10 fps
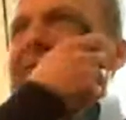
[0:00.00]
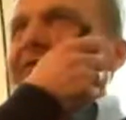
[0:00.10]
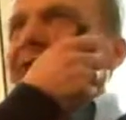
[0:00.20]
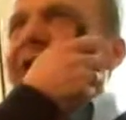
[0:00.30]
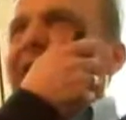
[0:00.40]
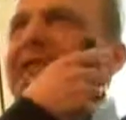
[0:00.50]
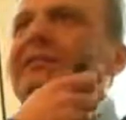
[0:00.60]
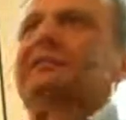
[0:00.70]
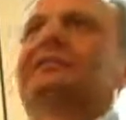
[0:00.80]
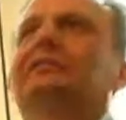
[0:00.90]

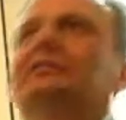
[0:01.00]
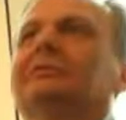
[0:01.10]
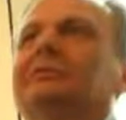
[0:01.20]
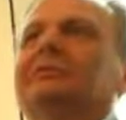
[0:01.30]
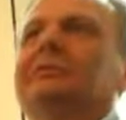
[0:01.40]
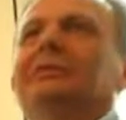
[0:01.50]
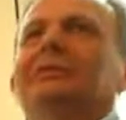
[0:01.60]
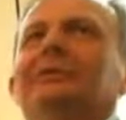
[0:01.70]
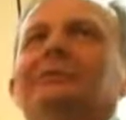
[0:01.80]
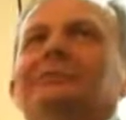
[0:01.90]
finite.
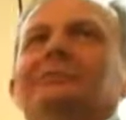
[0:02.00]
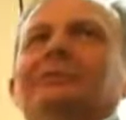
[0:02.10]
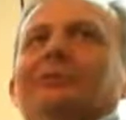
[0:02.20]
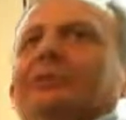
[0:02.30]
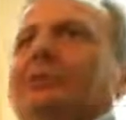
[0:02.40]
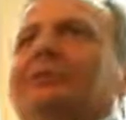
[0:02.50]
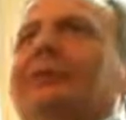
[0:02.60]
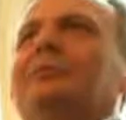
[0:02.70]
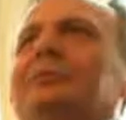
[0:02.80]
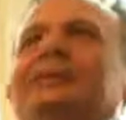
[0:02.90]
You can, it
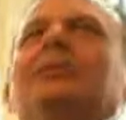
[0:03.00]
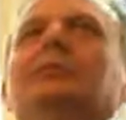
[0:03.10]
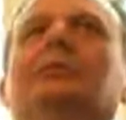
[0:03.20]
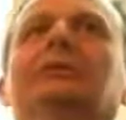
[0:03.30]
can be sound.